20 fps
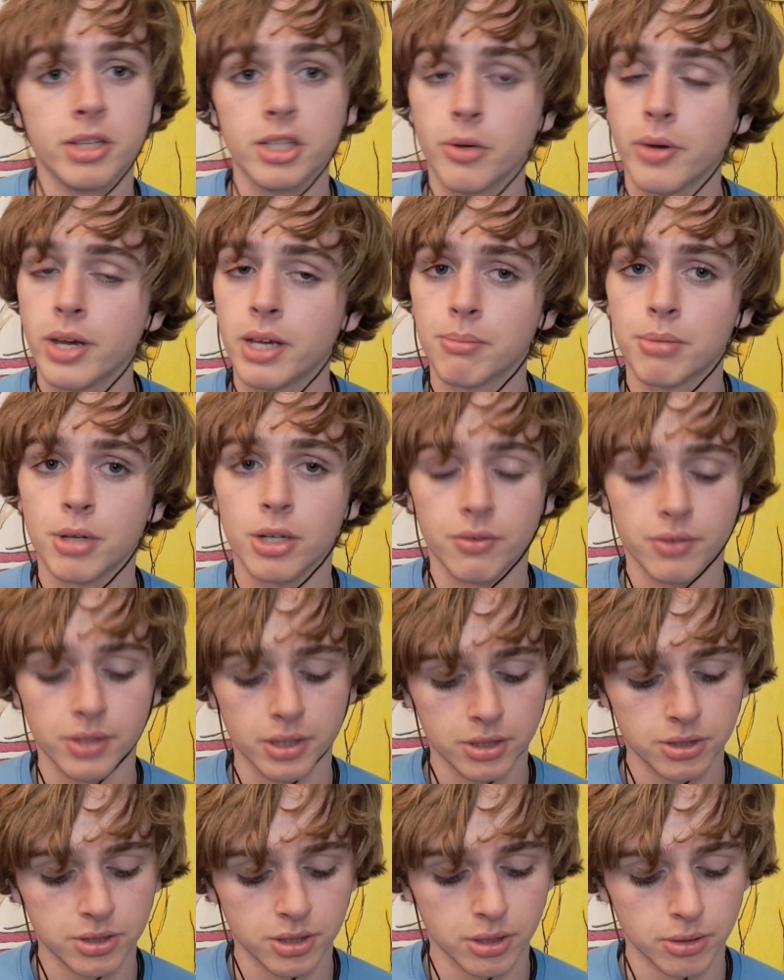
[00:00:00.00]
you ain't
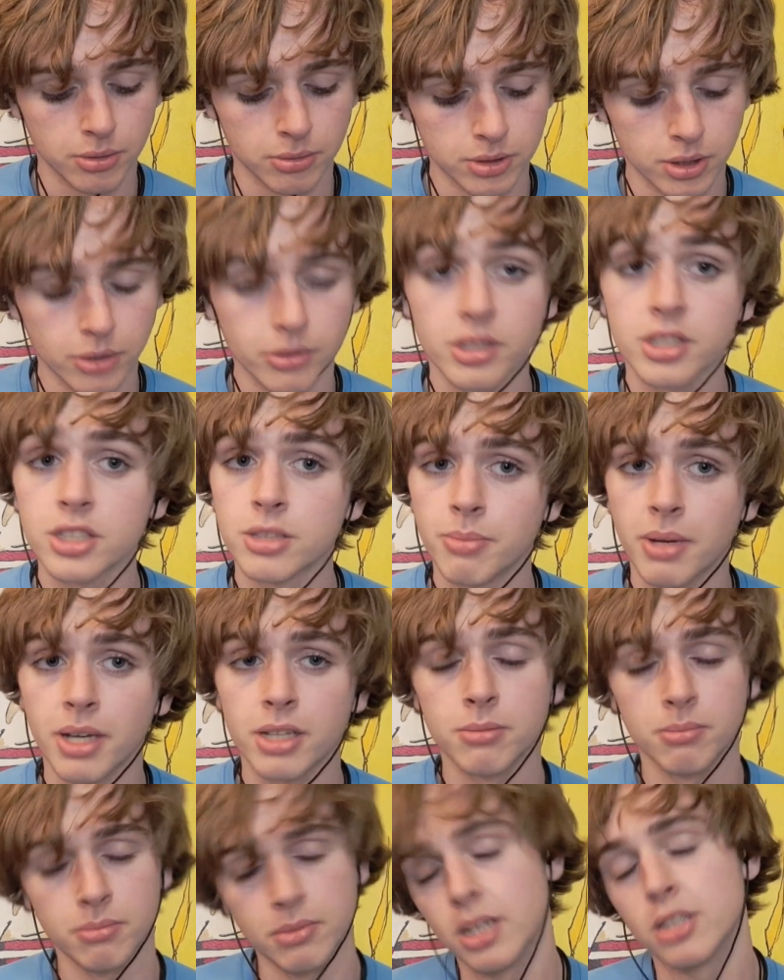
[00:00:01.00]
perfect, so don't
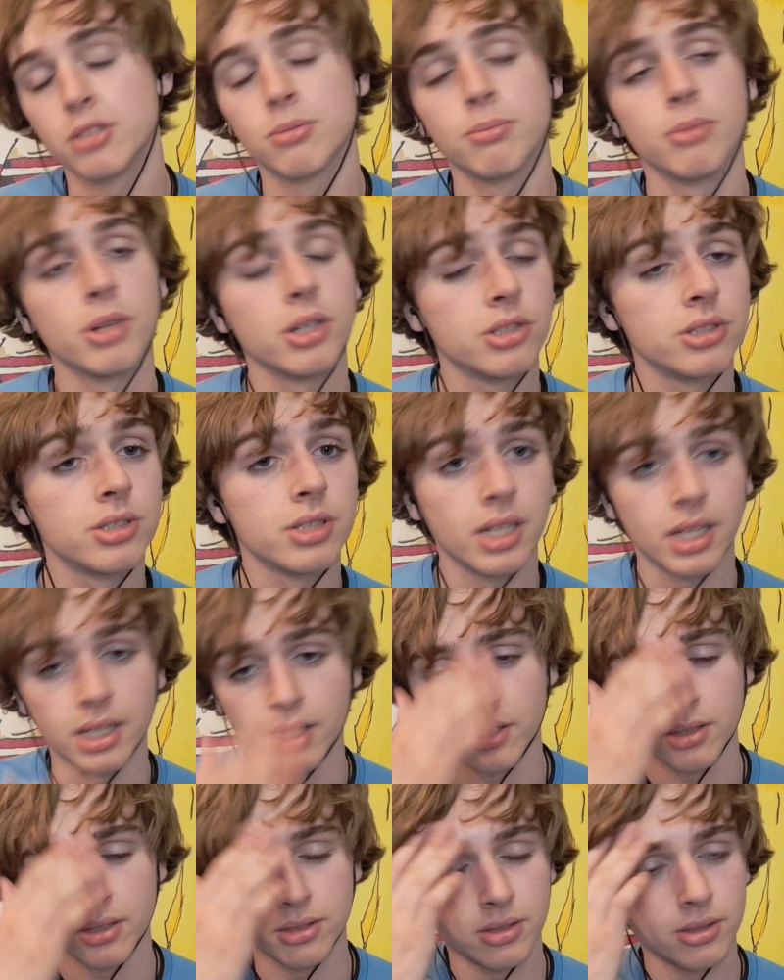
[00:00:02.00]
expect as much
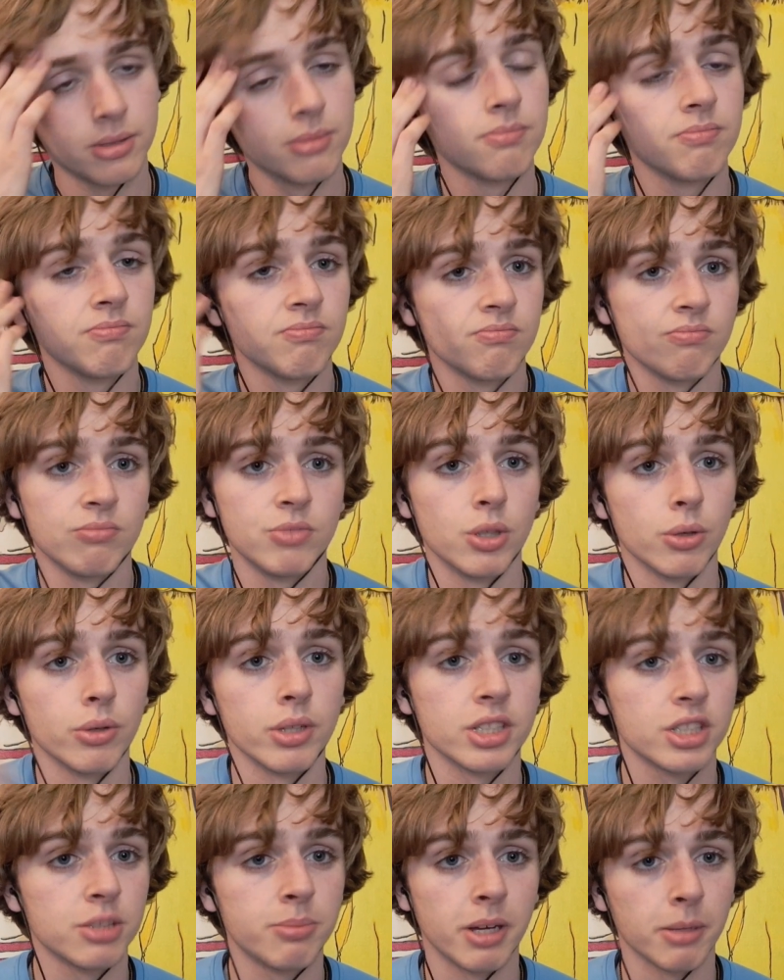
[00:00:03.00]
as, don't
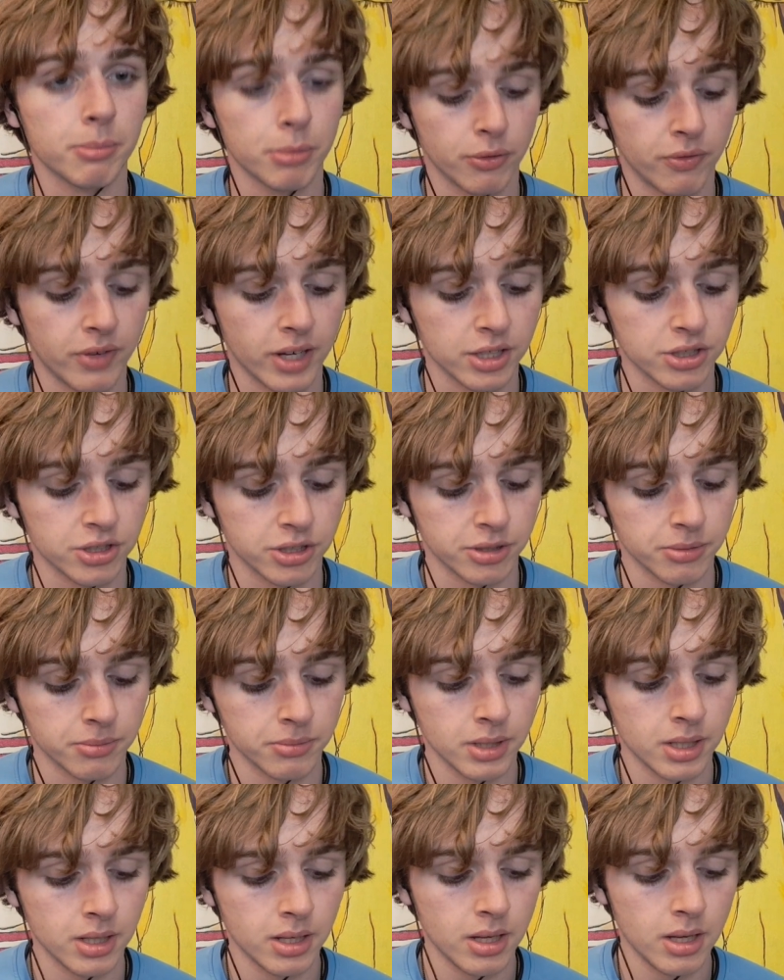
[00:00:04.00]
expect perfection.
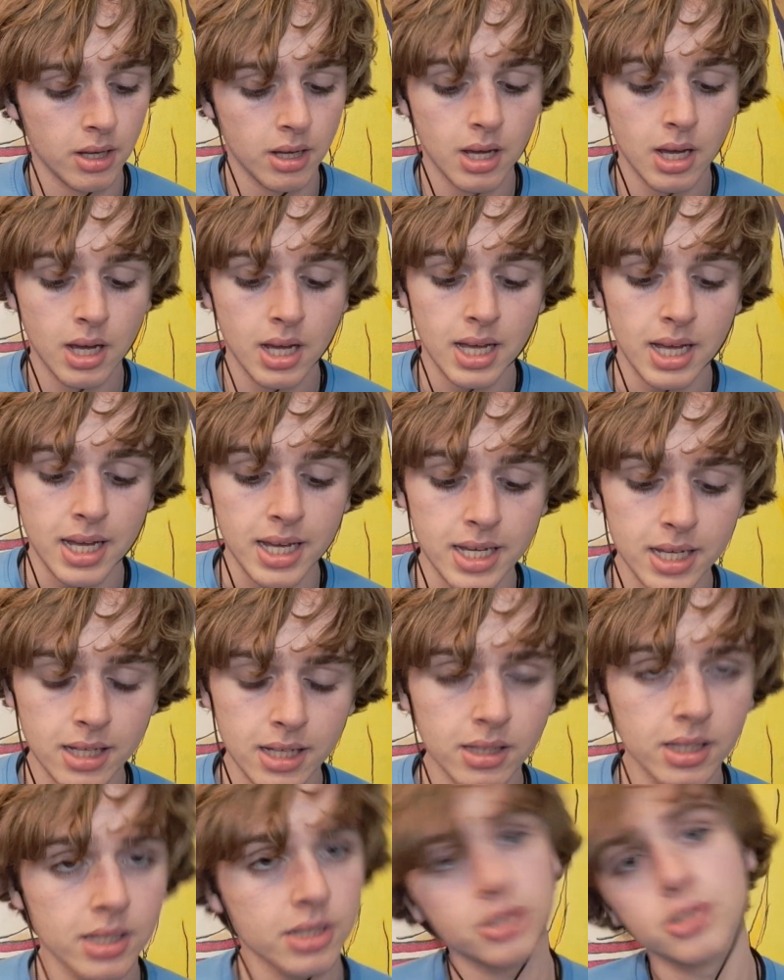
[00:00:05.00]

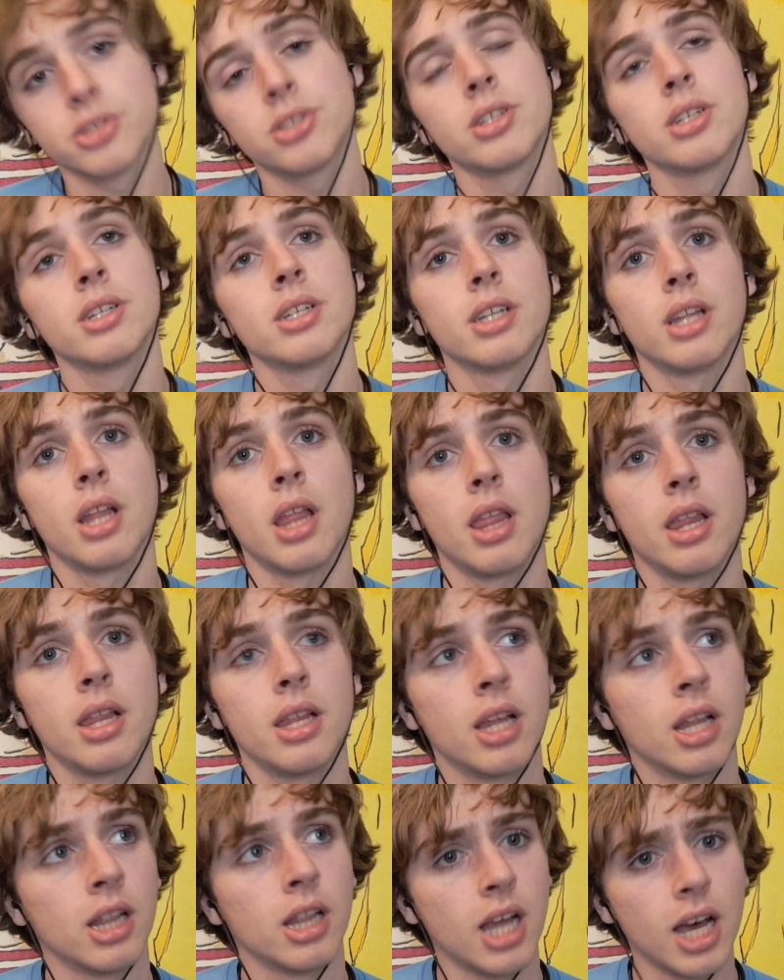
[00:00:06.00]
English,
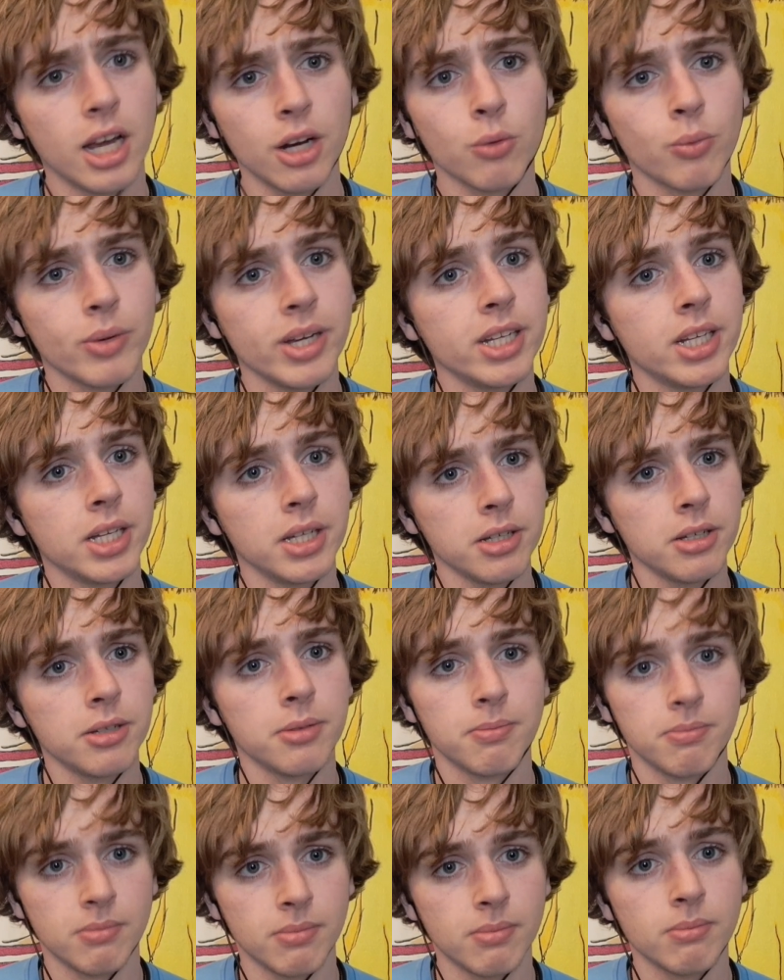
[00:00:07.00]
a lot of reading.
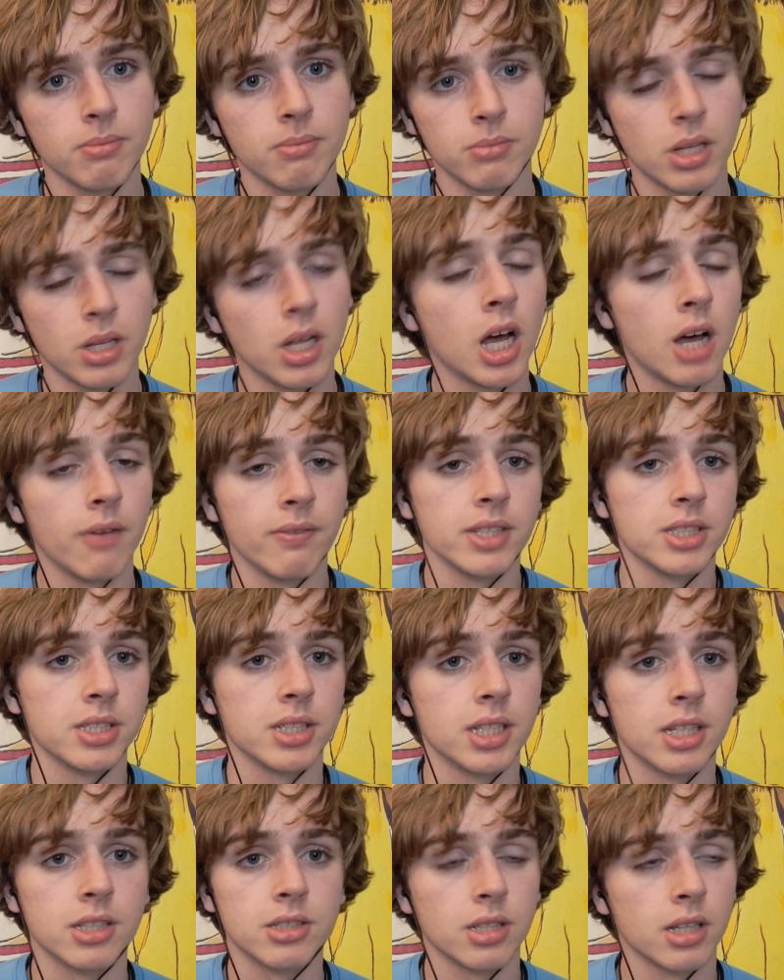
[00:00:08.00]
Obviously,
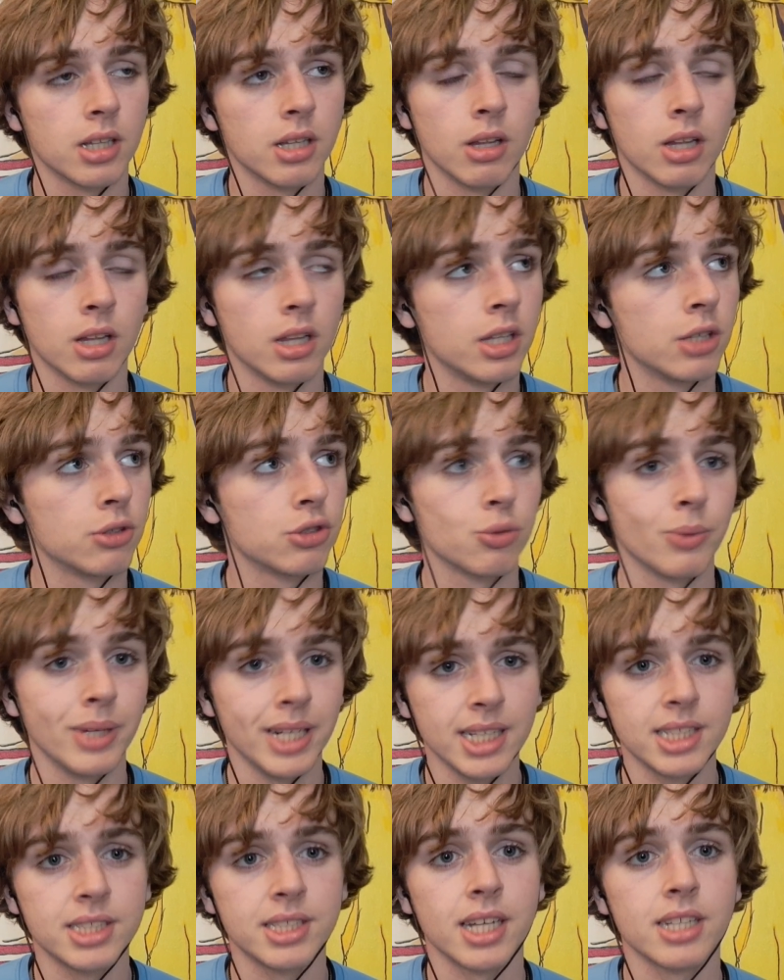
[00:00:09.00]
there's a
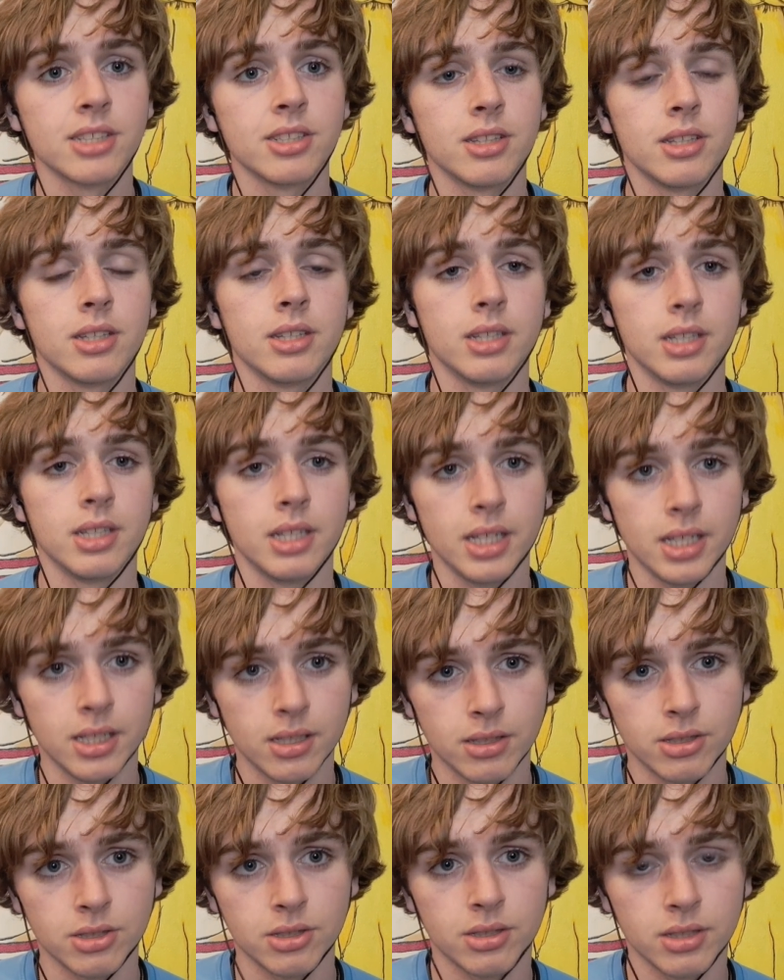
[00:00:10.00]
reading section and an
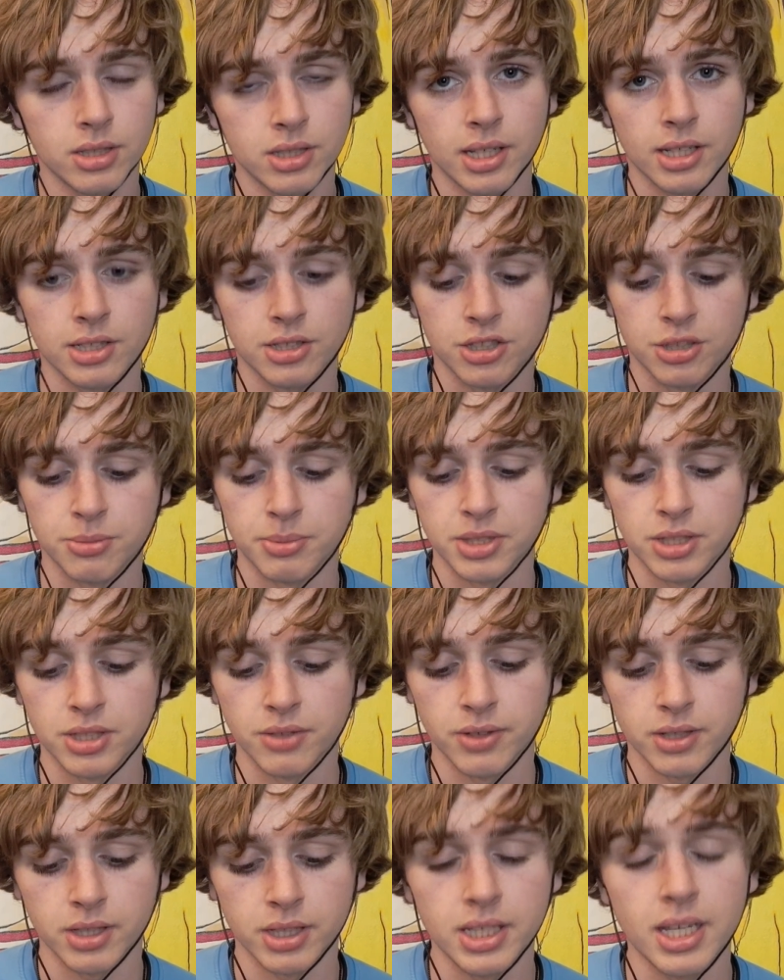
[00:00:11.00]
English section,
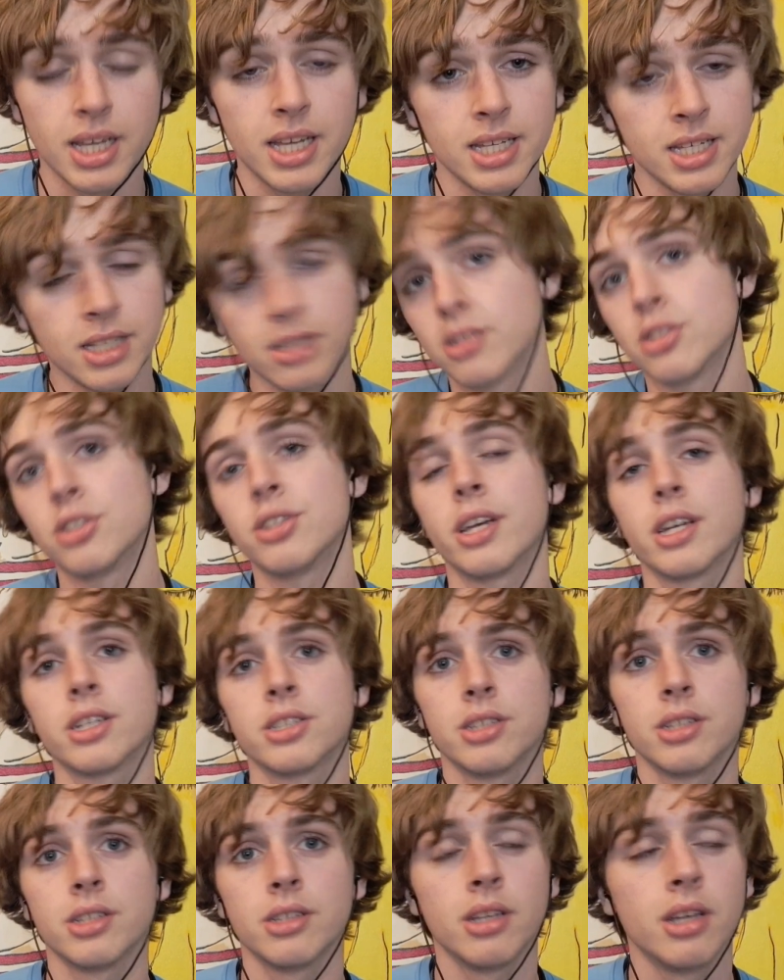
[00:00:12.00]
specifically English
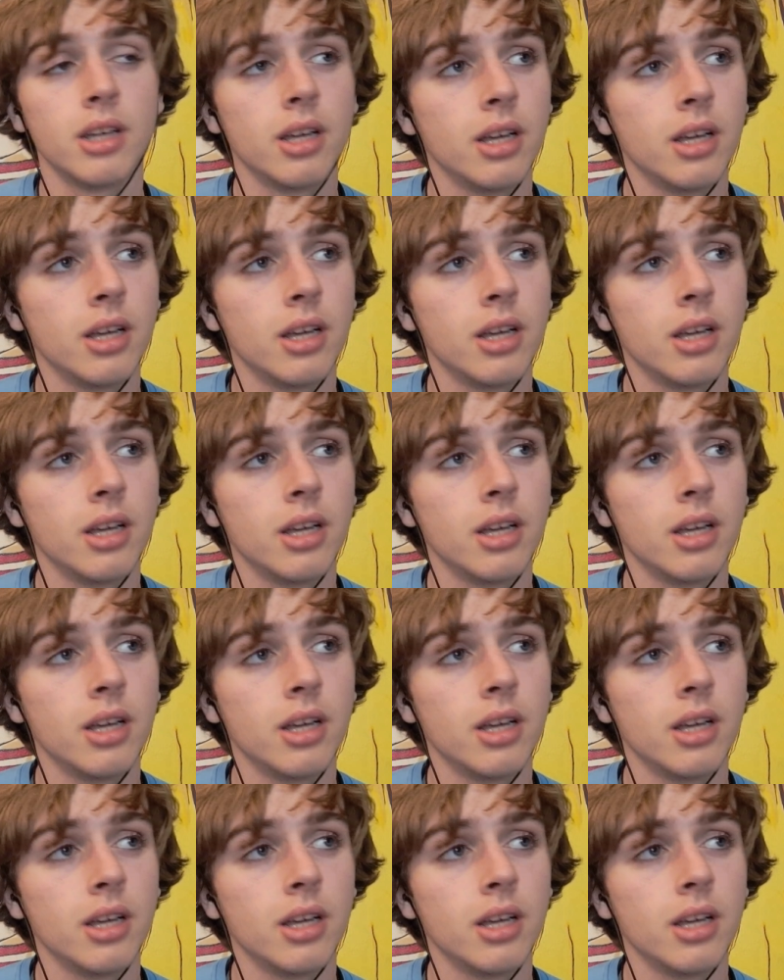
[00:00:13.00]
section.